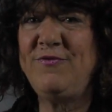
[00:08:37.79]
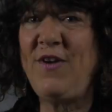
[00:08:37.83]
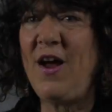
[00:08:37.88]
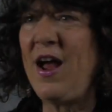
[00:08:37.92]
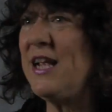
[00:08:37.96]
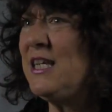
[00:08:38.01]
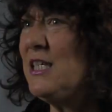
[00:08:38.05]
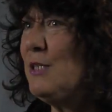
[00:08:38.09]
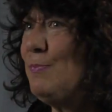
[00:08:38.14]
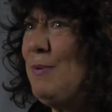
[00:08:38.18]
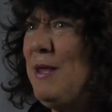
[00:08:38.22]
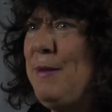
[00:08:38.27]

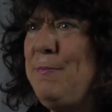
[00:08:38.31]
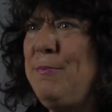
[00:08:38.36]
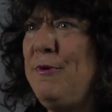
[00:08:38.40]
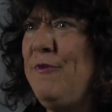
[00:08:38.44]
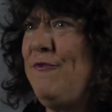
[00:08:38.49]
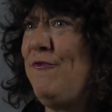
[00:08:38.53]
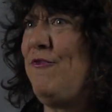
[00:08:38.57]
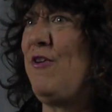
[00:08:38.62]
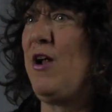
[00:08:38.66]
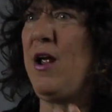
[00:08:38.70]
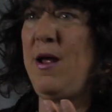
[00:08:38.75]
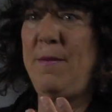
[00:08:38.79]
finds people
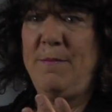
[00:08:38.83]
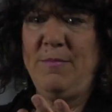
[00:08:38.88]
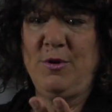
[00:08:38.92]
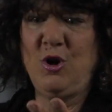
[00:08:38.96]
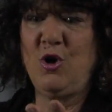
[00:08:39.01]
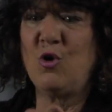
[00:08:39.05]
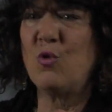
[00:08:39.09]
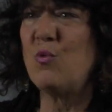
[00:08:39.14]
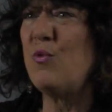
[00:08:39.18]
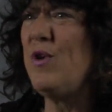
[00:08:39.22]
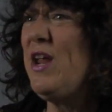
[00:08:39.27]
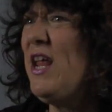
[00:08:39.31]
from
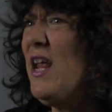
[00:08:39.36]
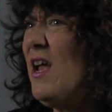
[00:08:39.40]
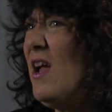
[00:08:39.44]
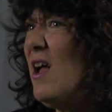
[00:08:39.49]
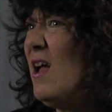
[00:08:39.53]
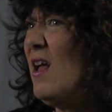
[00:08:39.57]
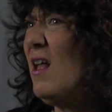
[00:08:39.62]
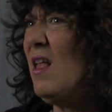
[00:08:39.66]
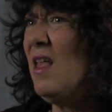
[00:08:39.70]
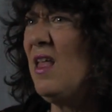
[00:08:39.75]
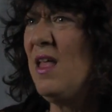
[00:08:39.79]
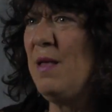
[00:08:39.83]

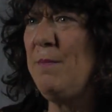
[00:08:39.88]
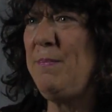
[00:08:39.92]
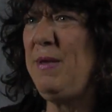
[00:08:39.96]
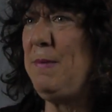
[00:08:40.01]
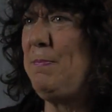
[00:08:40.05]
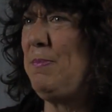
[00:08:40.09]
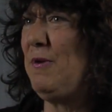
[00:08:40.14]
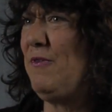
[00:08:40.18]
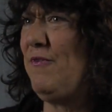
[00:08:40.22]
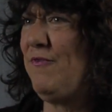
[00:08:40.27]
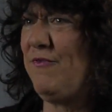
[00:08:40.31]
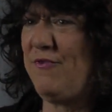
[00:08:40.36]
Korea,
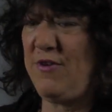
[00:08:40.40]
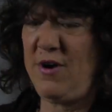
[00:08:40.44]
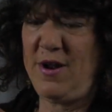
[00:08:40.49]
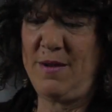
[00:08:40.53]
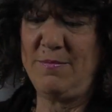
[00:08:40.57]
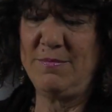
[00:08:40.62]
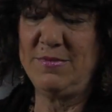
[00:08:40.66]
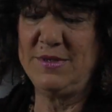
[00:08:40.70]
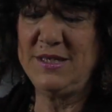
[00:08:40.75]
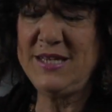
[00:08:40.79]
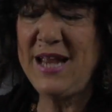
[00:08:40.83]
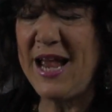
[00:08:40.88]
people
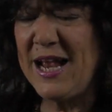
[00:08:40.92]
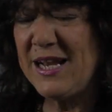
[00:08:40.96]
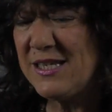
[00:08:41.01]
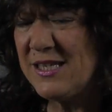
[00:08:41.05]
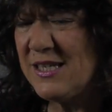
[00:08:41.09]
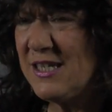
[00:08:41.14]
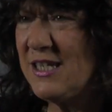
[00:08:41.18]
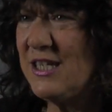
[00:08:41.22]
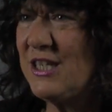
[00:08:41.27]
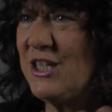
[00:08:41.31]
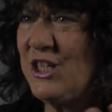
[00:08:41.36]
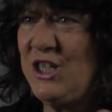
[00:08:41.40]
from
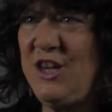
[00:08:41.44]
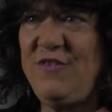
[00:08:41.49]
Texas.